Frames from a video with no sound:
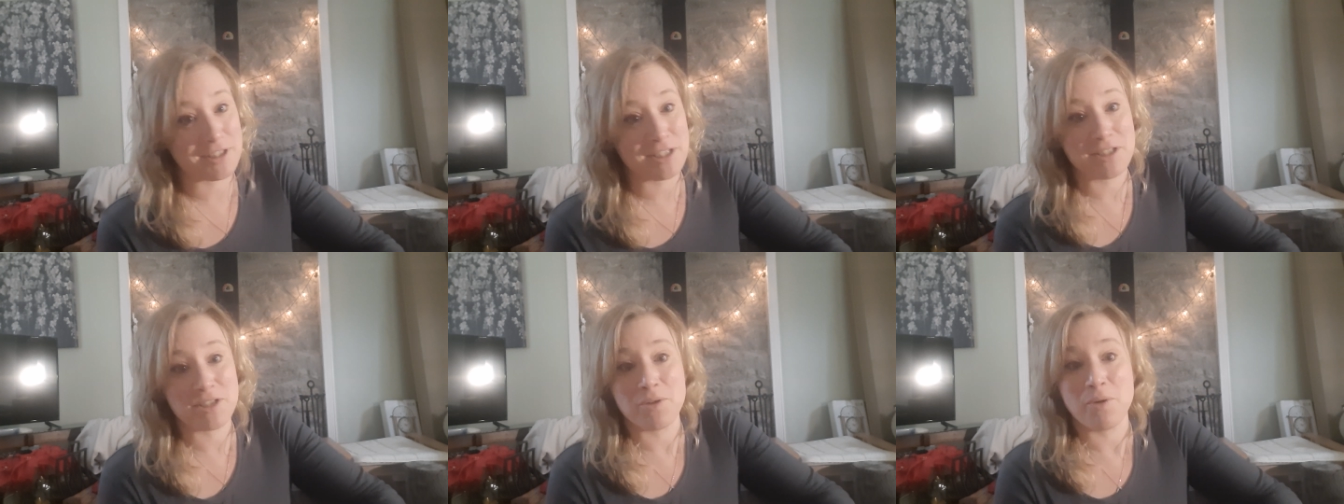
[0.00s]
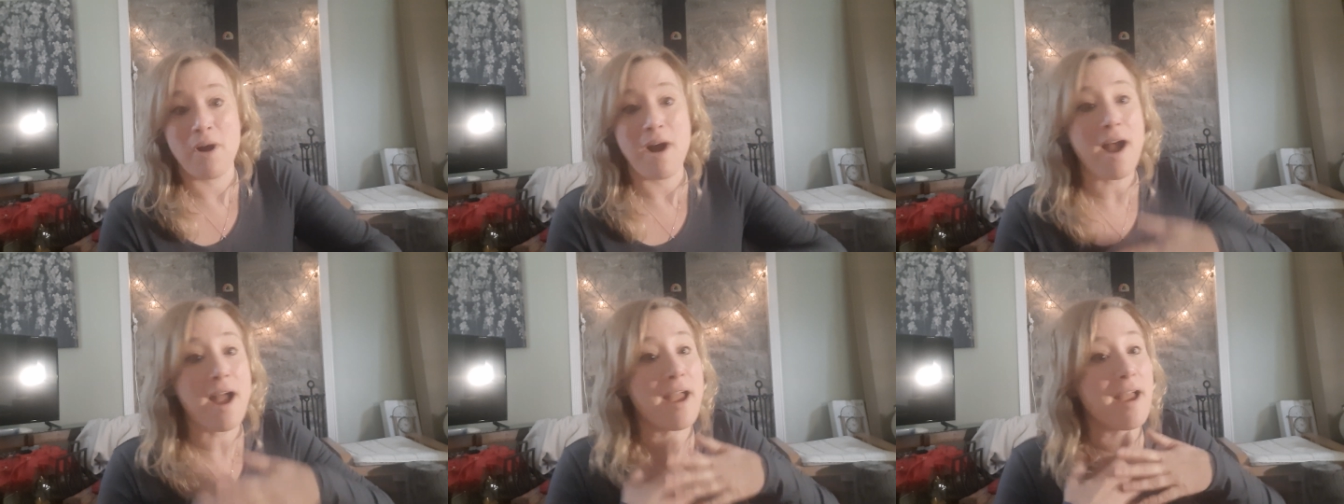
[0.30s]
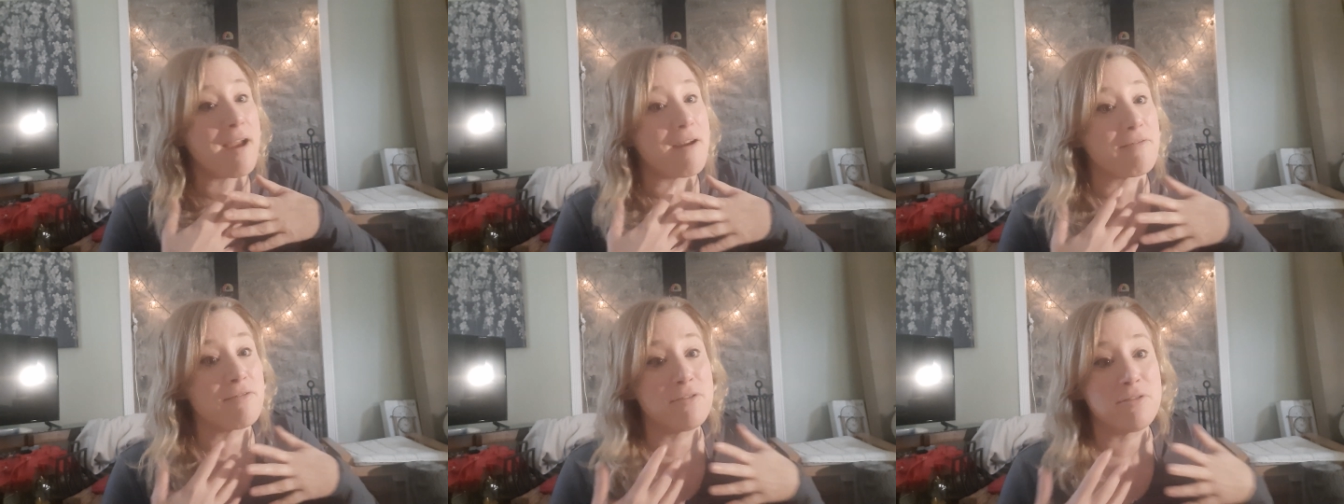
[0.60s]
to do. I
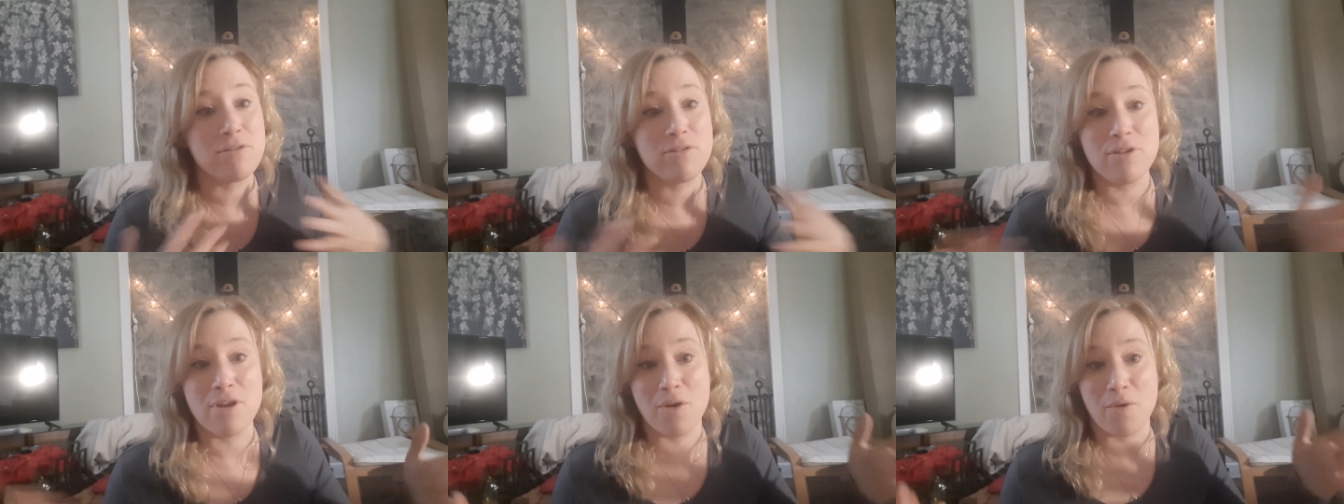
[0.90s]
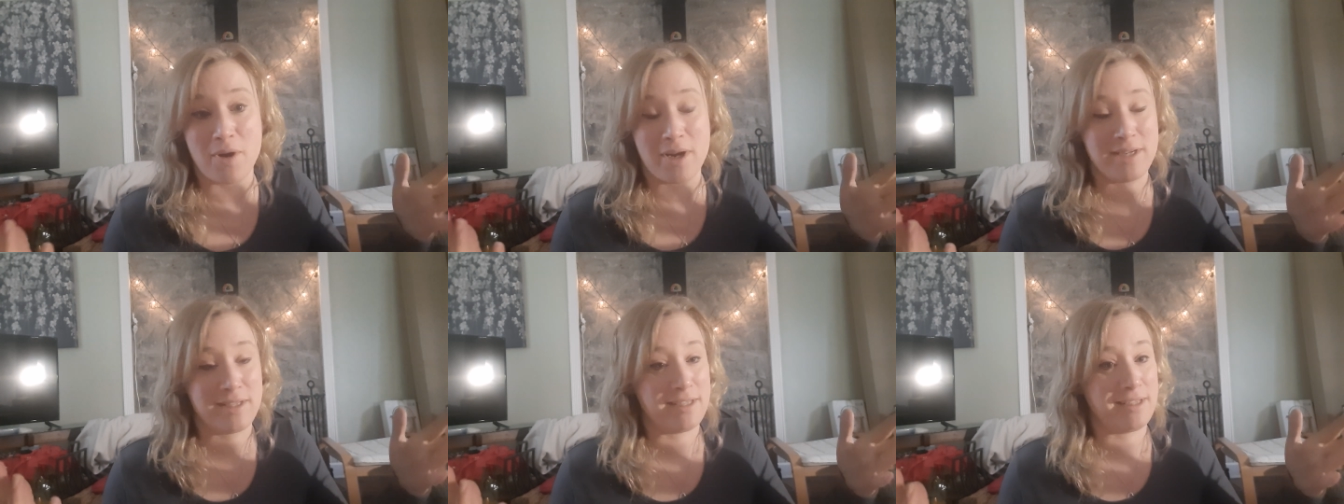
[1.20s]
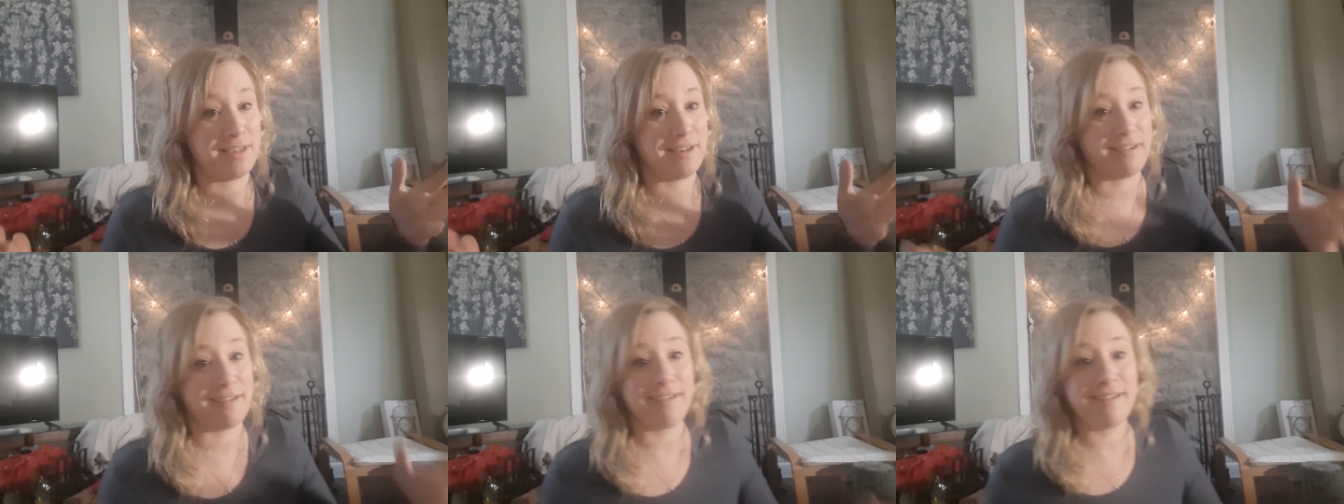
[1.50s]
have no
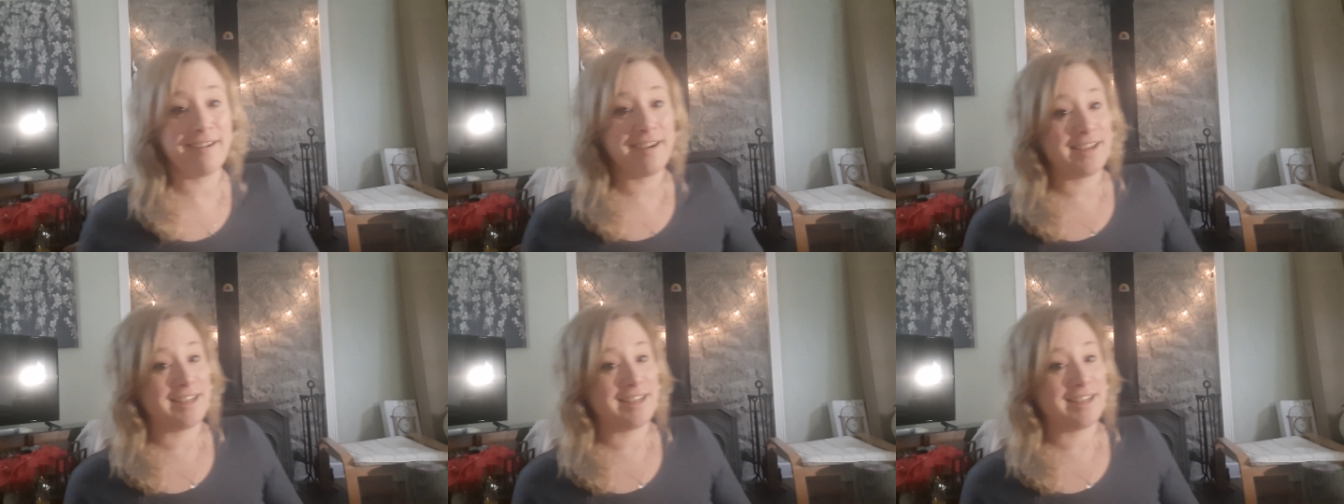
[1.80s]
idea.